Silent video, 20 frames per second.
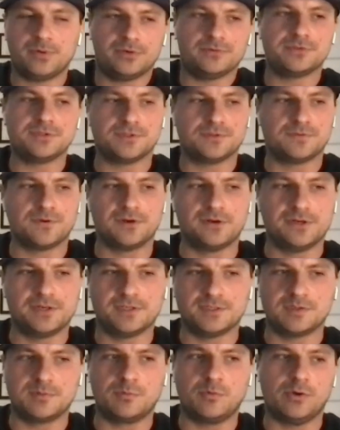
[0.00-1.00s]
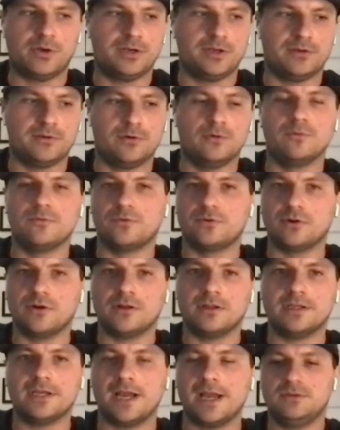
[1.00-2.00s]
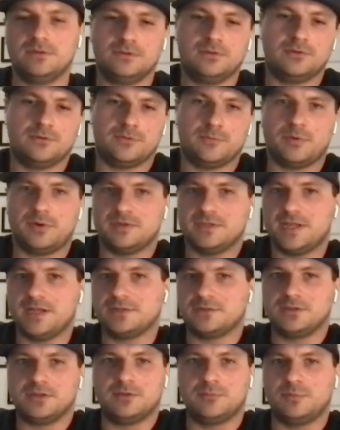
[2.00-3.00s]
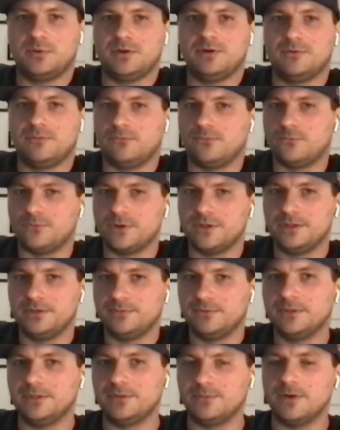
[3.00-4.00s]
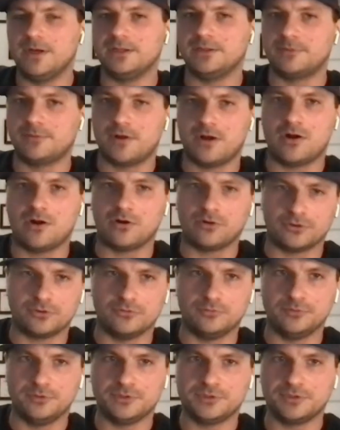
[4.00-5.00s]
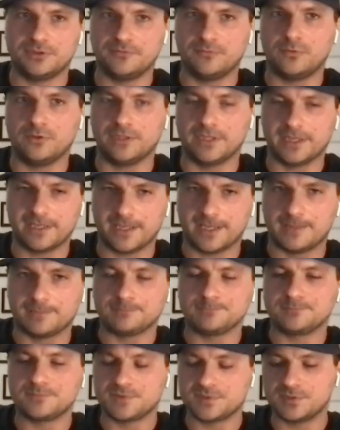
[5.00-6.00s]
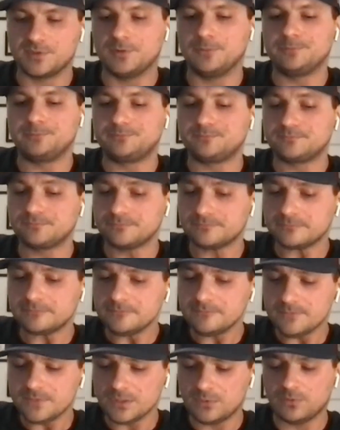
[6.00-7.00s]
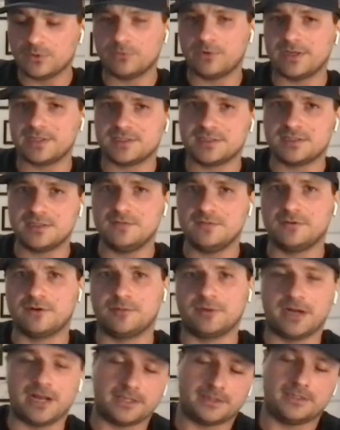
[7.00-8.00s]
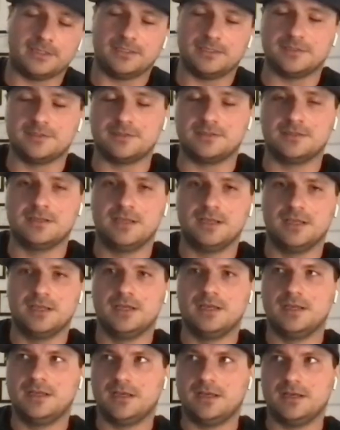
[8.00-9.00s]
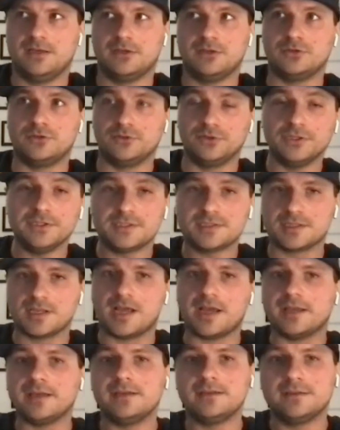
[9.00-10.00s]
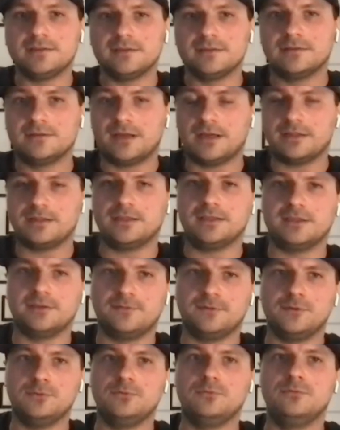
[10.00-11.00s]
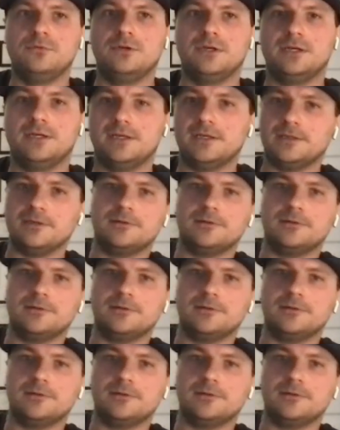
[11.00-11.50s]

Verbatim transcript: But it was just very disappointing overall. You know, the Bears actually competed really, really well and arguably should have won that game. So what do I see from it? I think it's a good sign. I think if you